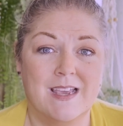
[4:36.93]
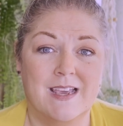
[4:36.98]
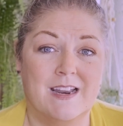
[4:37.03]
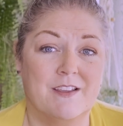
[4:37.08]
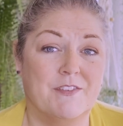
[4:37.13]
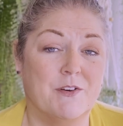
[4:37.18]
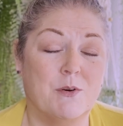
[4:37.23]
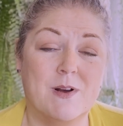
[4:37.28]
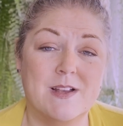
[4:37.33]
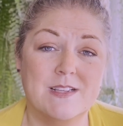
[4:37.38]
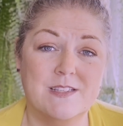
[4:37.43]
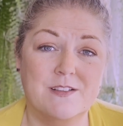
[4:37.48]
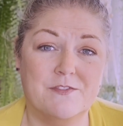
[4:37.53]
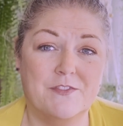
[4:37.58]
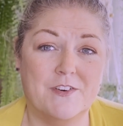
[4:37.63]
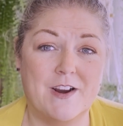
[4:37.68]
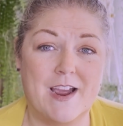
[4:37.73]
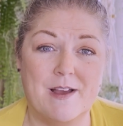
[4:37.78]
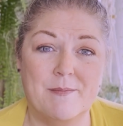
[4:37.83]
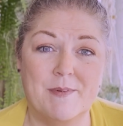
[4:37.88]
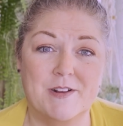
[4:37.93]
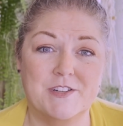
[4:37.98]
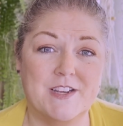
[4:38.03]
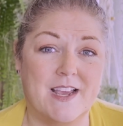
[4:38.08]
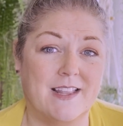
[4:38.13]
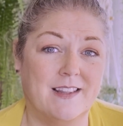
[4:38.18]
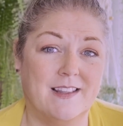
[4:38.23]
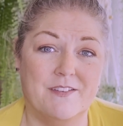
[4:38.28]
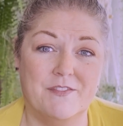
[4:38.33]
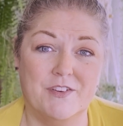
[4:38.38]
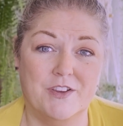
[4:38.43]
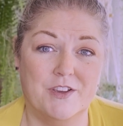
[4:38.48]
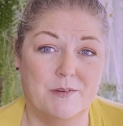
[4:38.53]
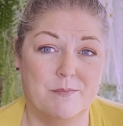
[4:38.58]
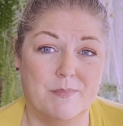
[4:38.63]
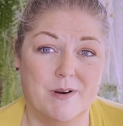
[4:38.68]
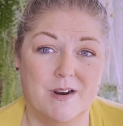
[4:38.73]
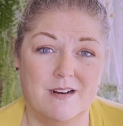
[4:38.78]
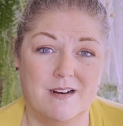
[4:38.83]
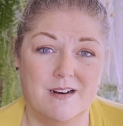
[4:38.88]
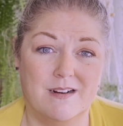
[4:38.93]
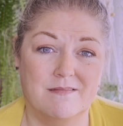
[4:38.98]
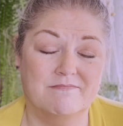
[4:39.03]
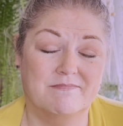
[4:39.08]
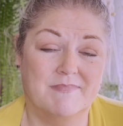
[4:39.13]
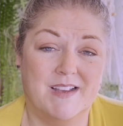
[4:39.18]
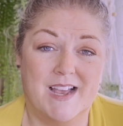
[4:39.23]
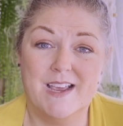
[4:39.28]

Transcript: And if it wasn't for how much I love a good burger,